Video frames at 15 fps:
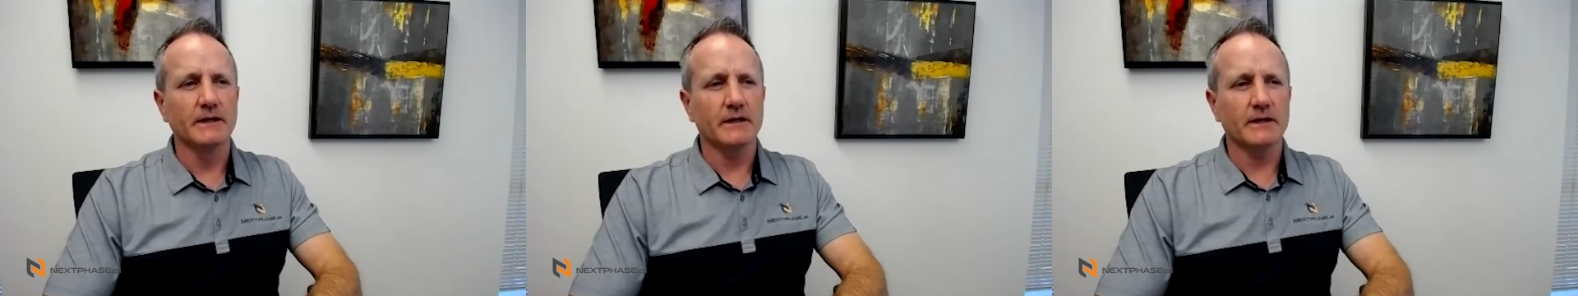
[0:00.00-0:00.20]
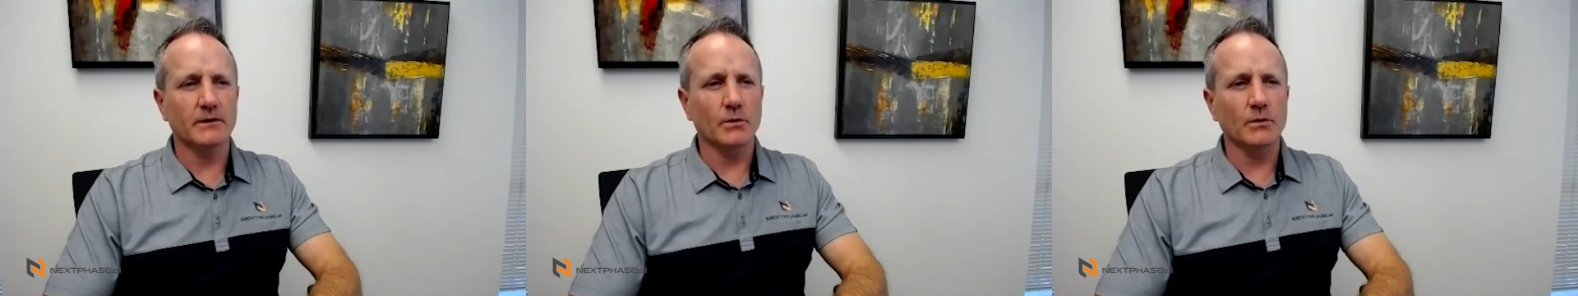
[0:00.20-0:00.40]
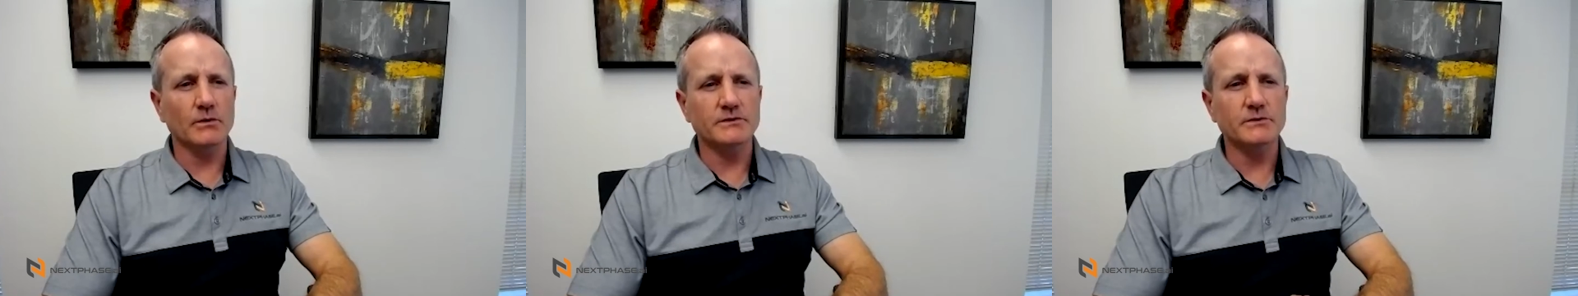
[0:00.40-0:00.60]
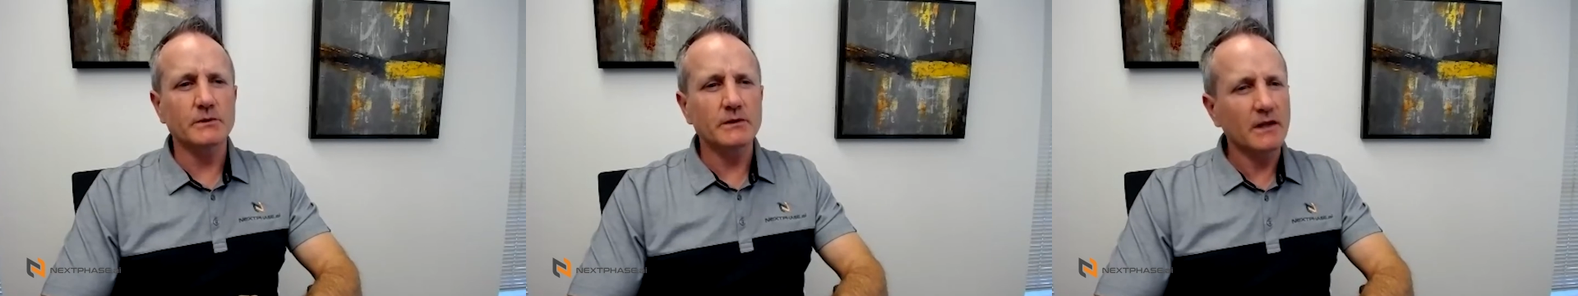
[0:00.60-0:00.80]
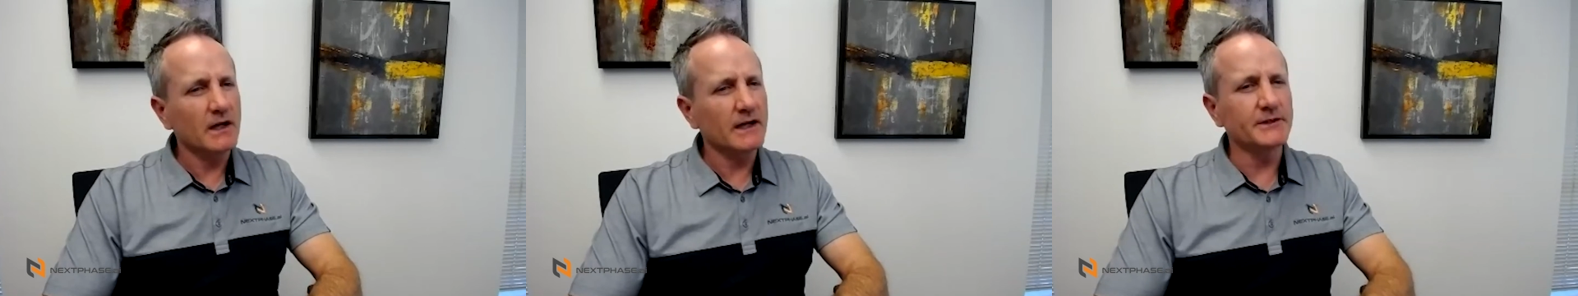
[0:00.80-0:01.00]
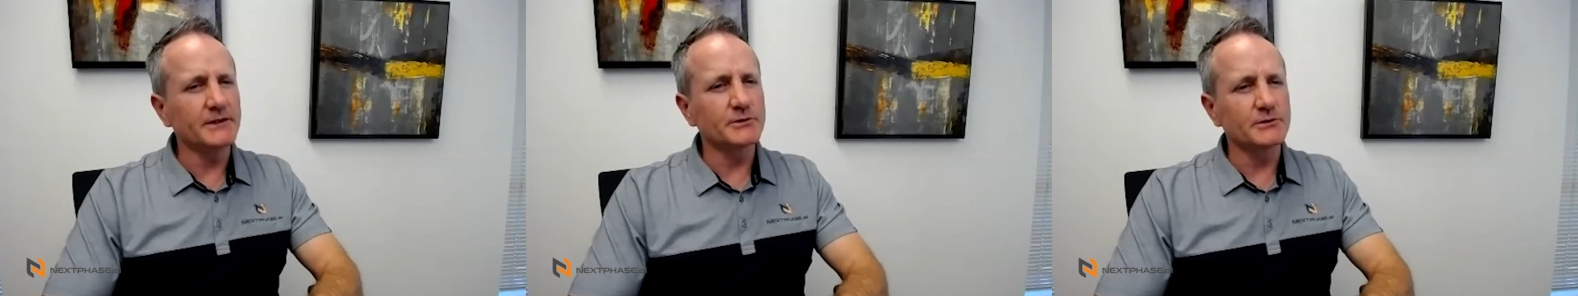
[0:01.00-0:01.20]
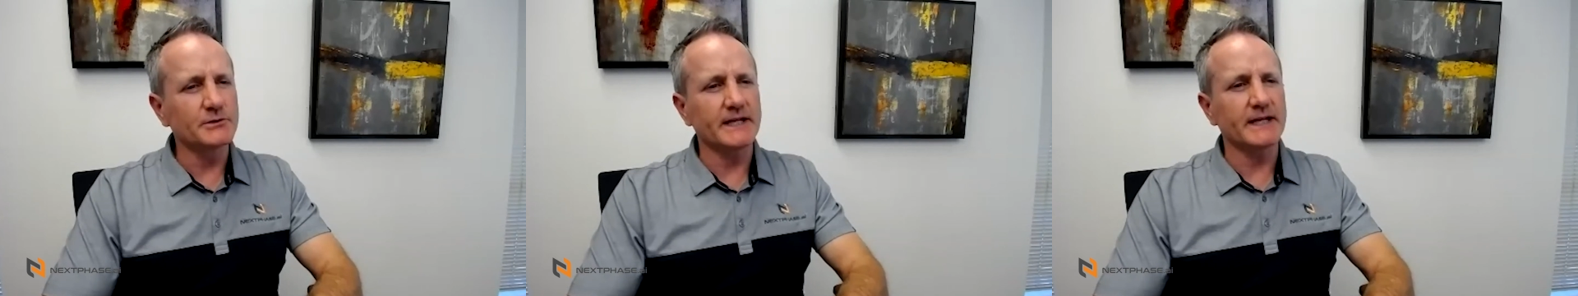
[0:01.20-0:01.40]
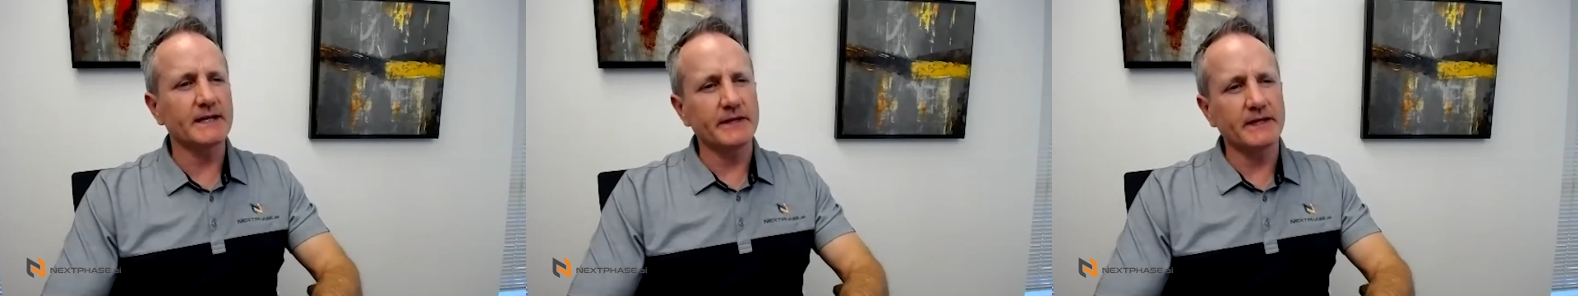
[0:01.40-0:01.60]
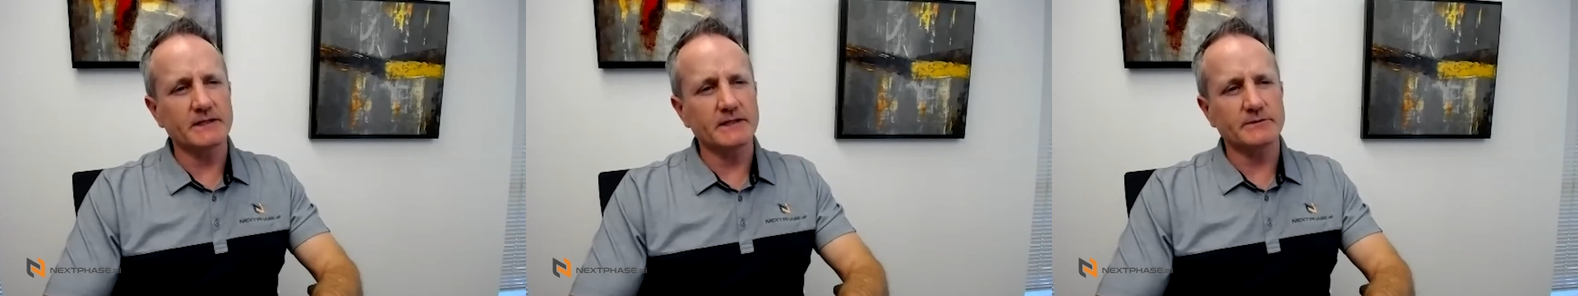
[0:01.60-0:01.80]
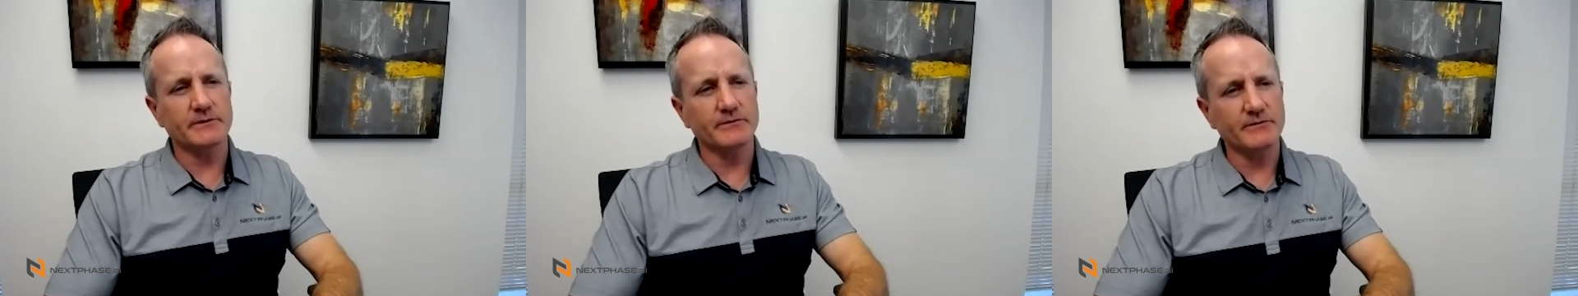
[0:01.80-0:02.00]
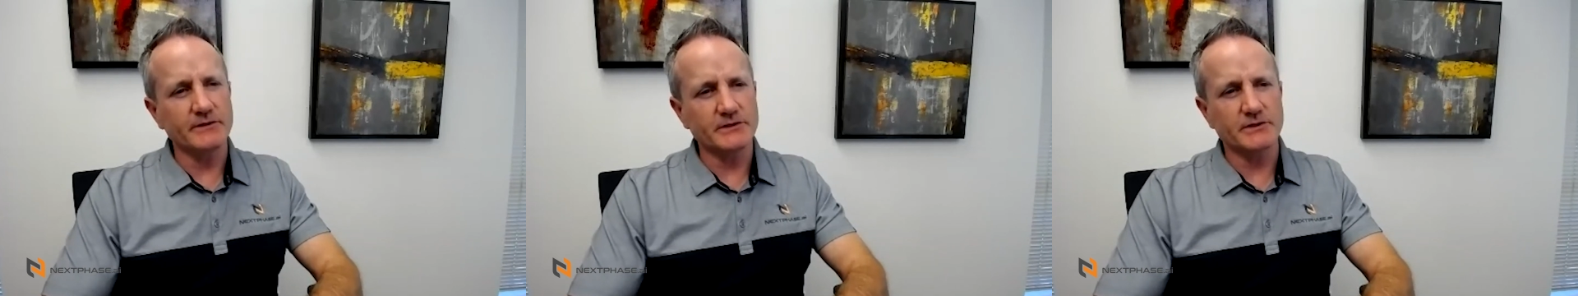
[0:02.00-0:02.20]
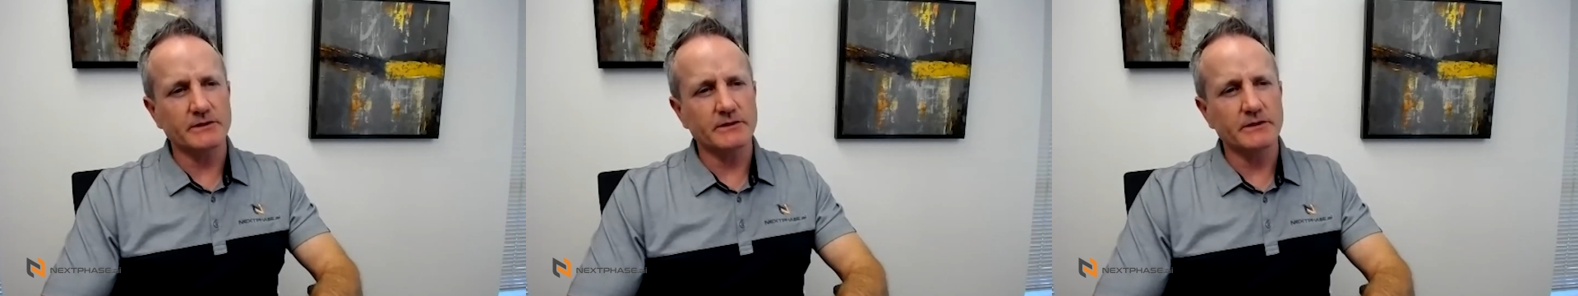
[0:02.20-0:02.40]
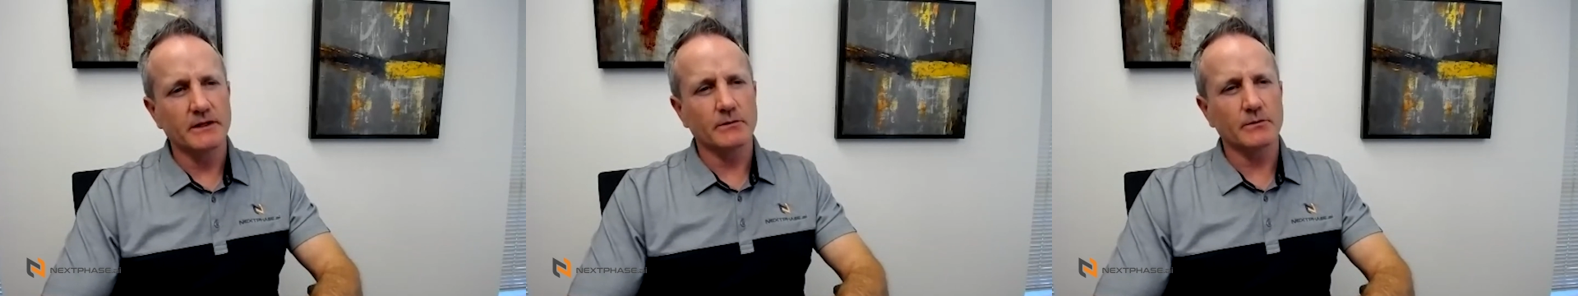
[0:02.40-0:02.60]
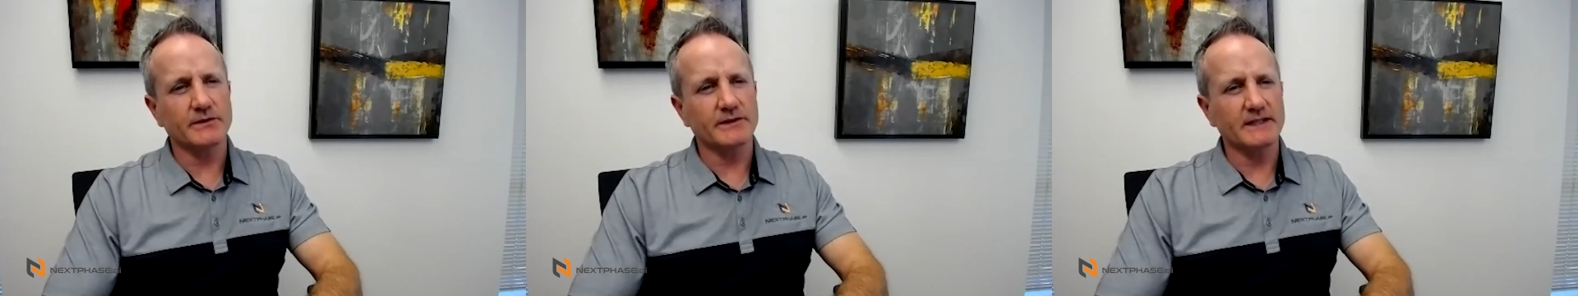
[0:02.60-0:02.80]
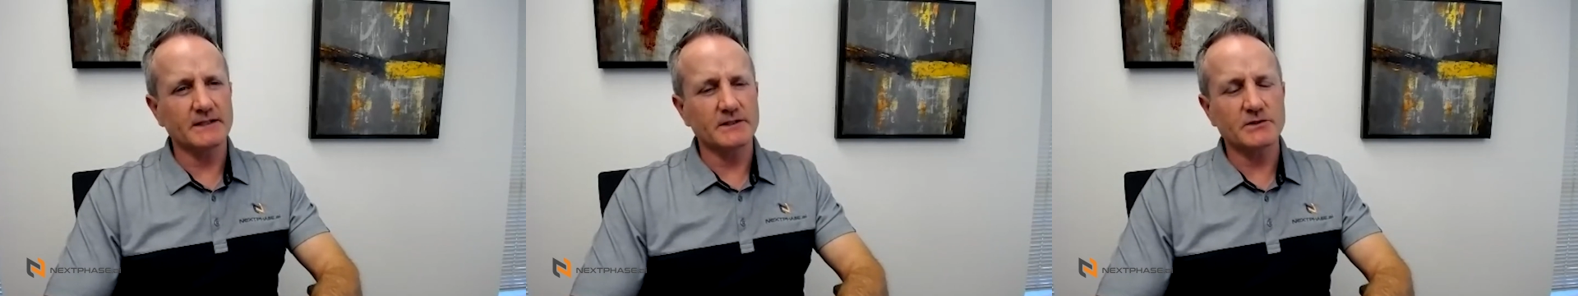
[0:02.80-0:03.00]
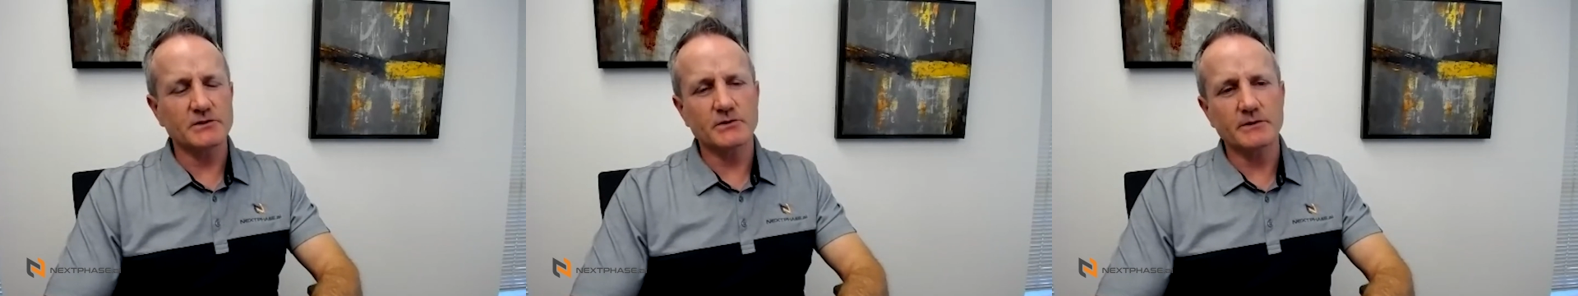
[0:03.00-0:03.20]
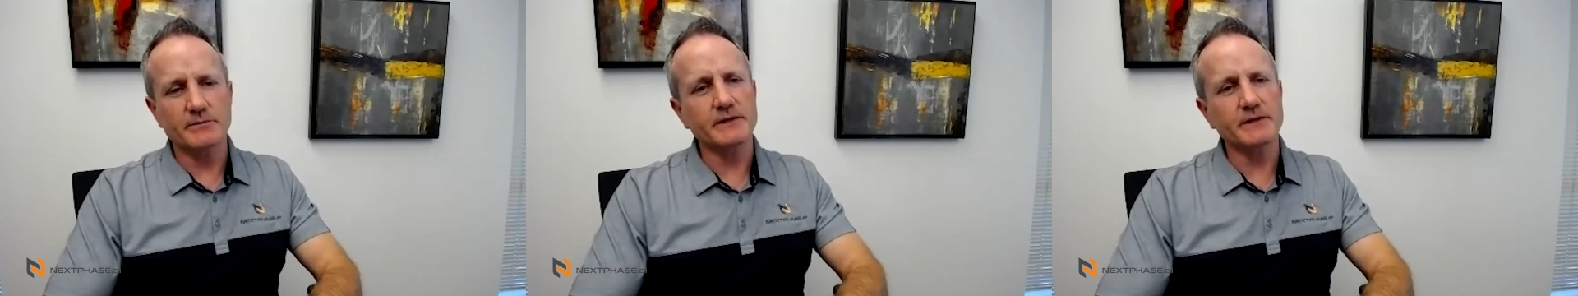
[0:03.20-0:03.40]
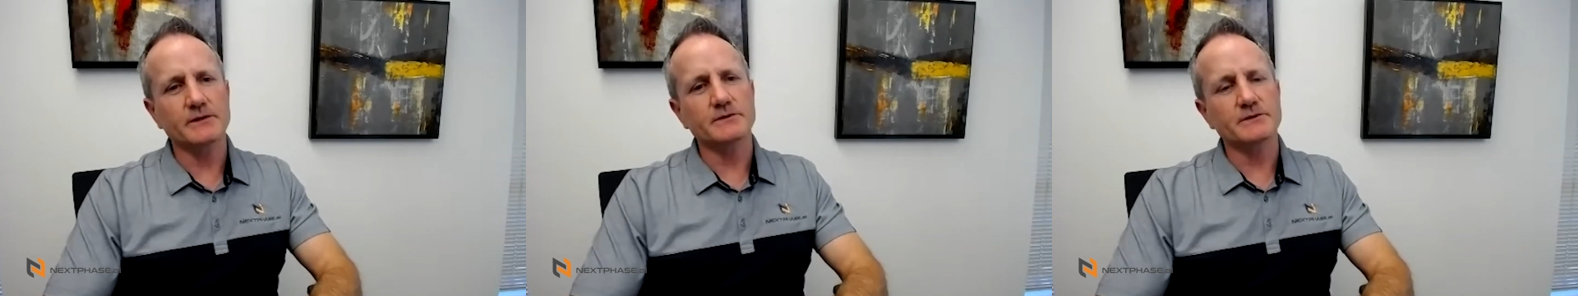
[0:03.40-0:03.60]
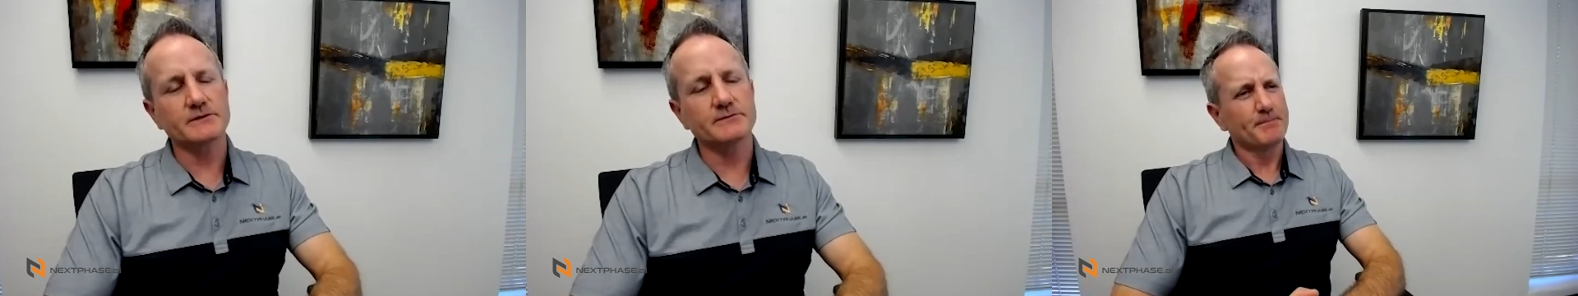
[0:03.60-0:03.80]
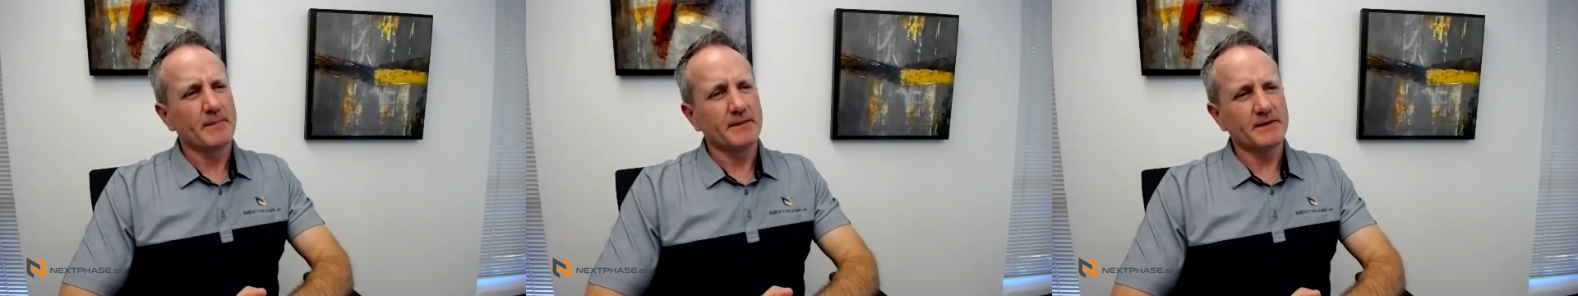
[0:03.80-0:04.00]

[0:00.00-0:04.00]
in order to align your data management vision with industry peers.